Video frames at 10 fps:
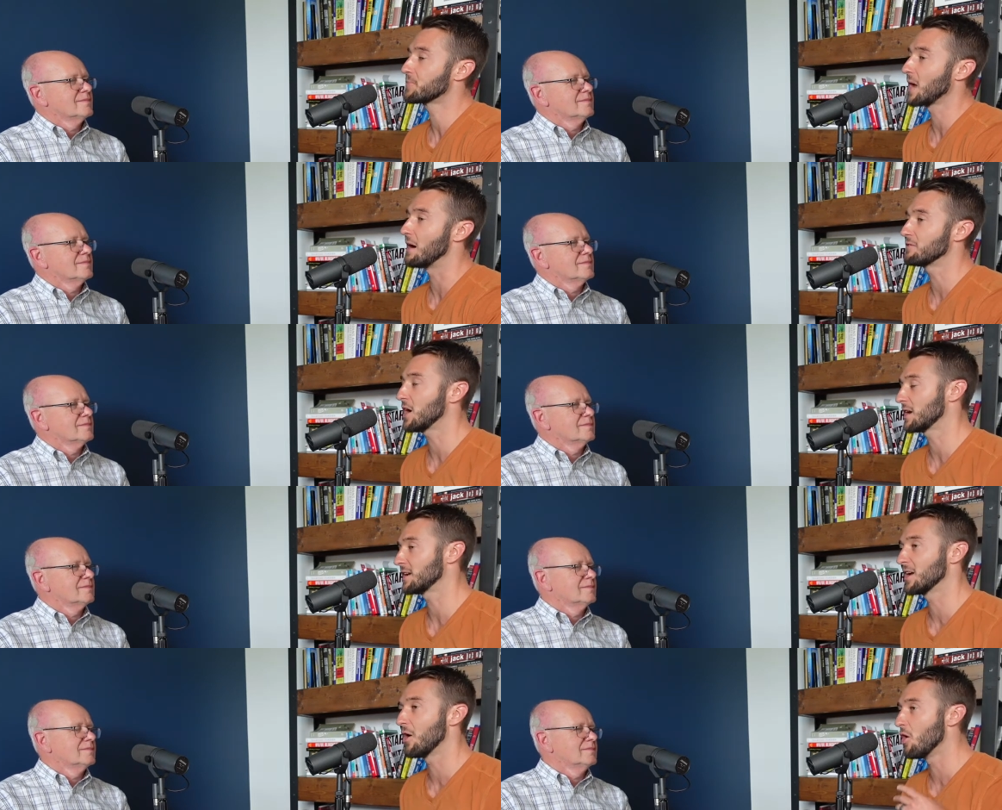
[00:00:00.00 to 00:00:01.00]
Speaker 1: I've
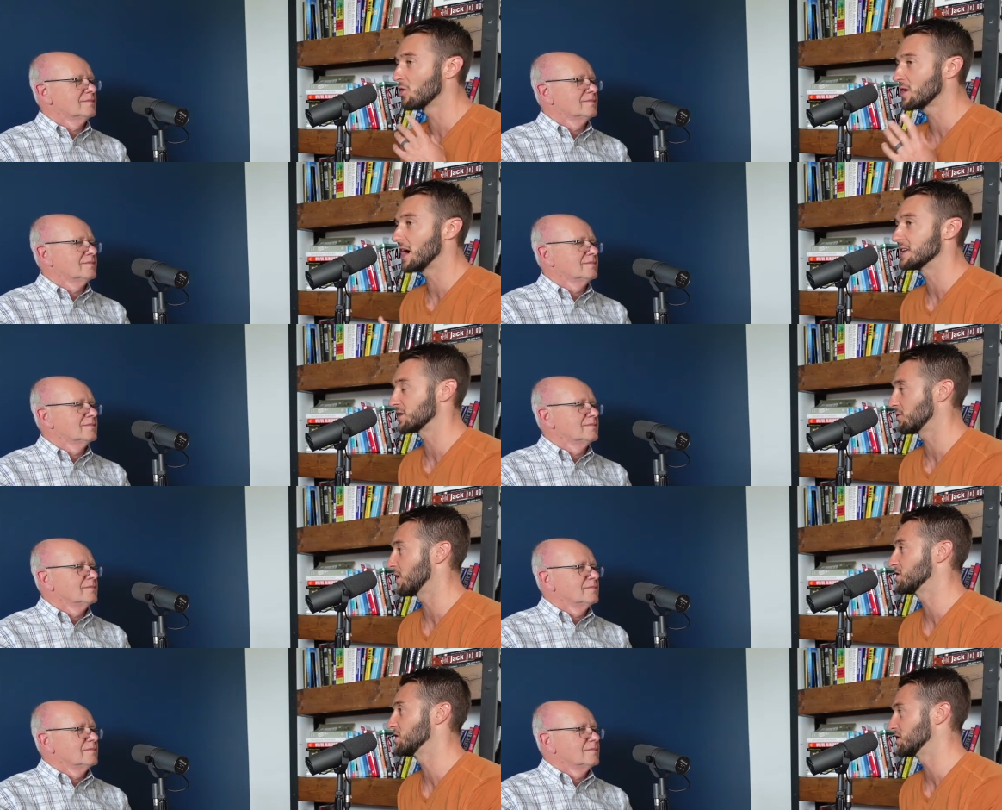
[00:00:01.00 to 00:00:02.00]
got all kinds of
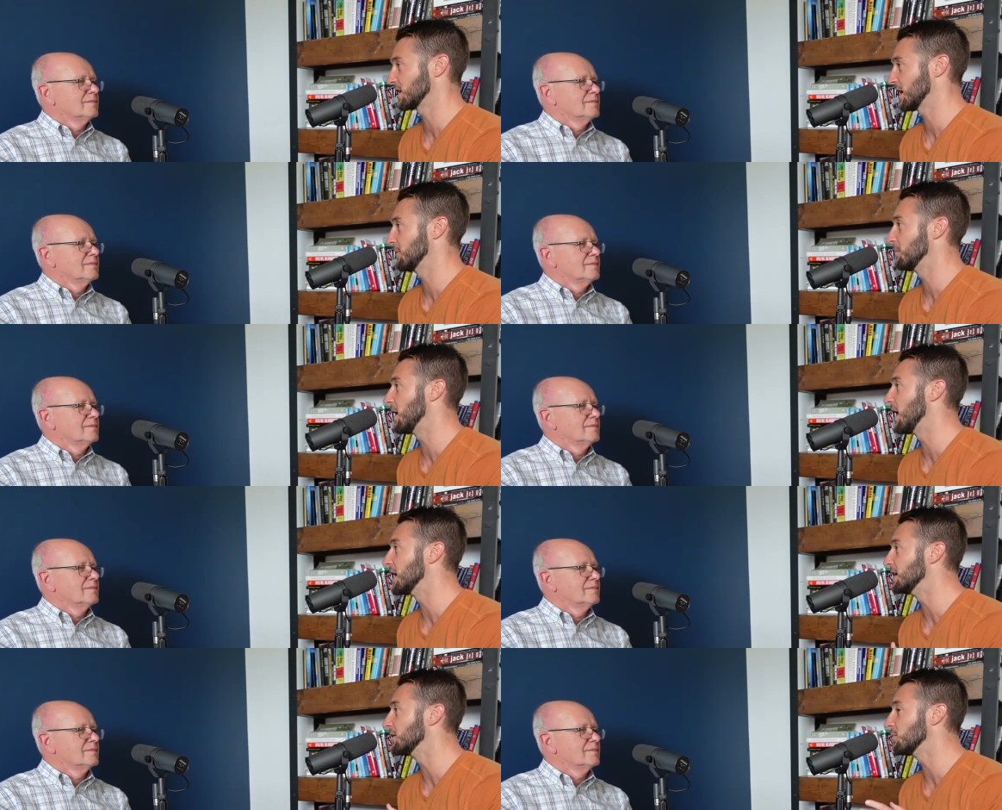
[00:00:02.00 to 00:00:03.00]
questions that come to
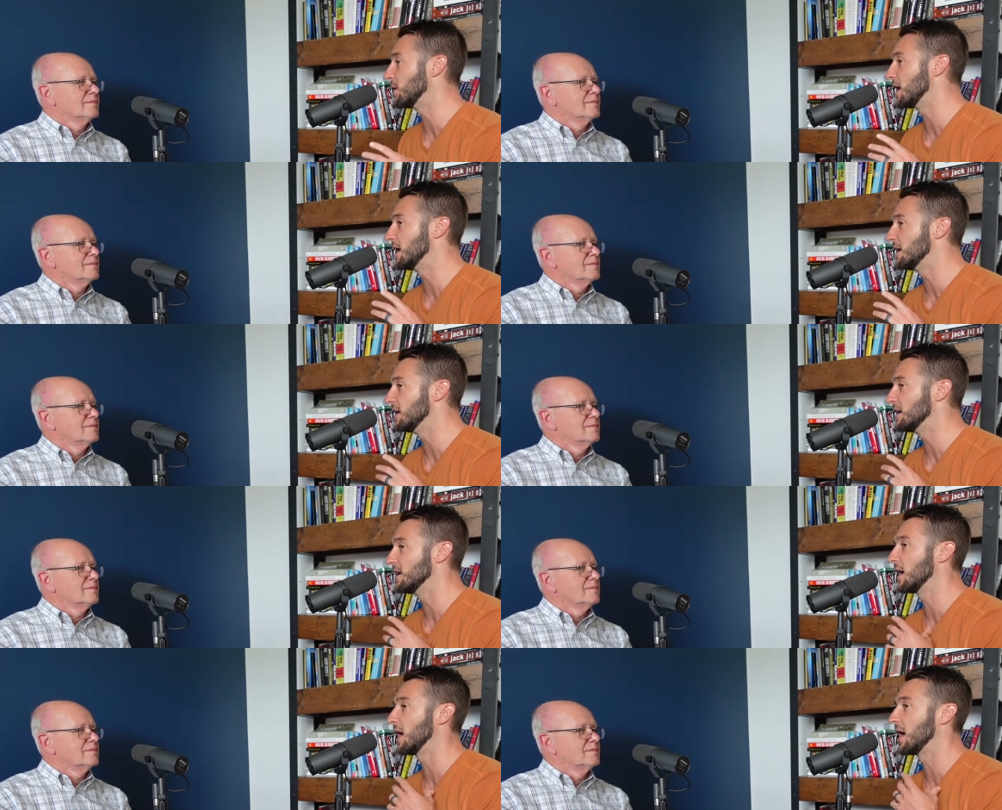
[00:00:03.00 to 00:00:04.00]
mind when
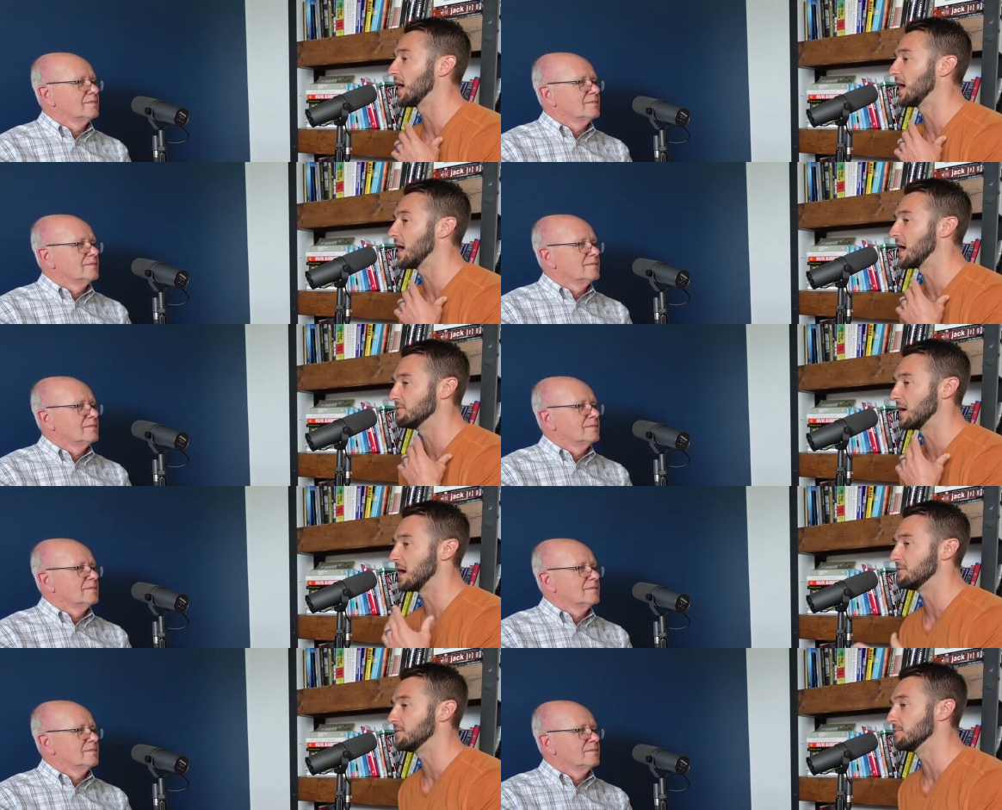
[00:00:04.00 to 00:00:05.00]
uh, I,
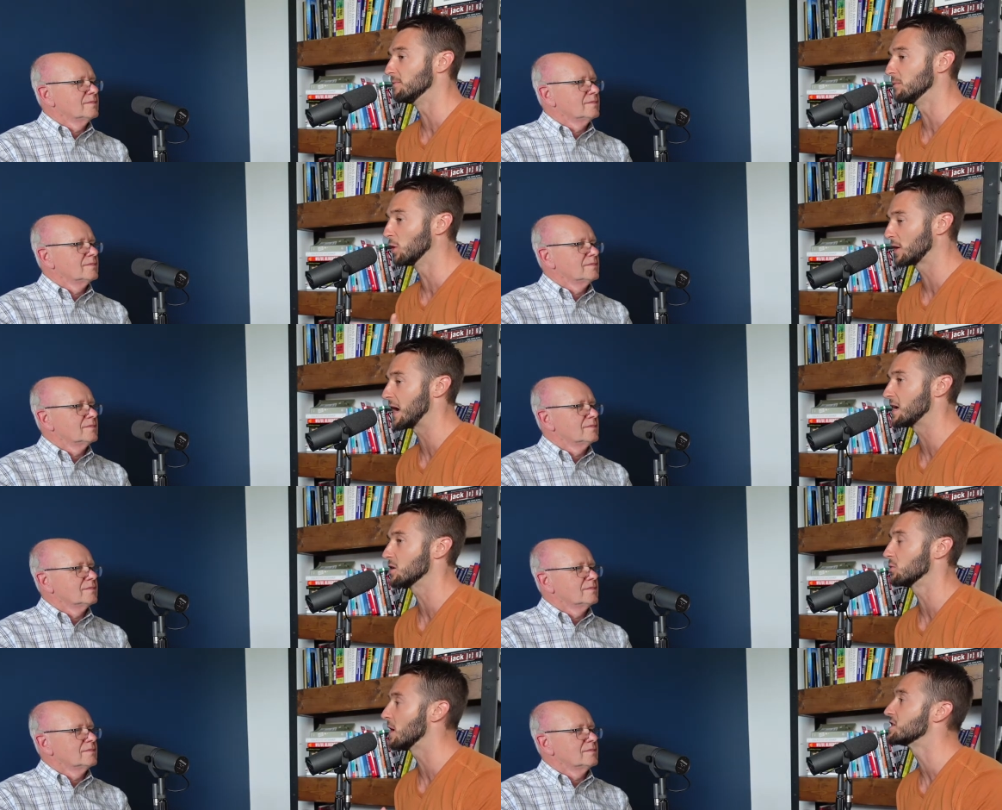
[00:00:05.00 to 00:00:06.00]
I look at
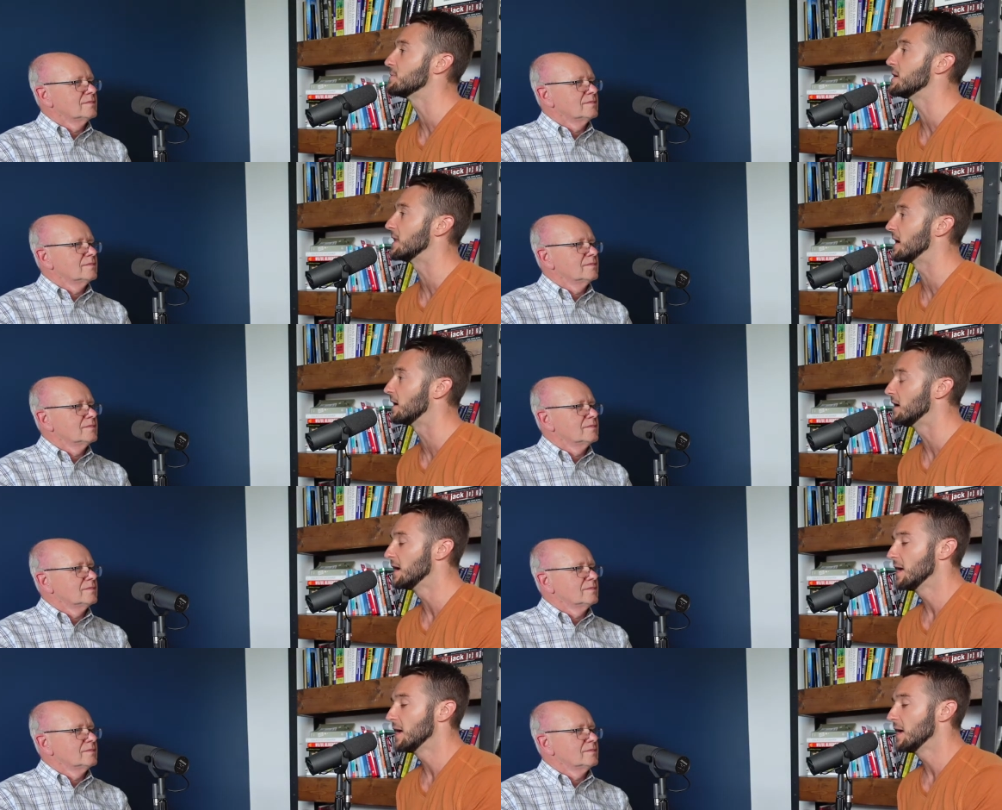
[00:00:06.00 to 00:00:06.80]
your resume there.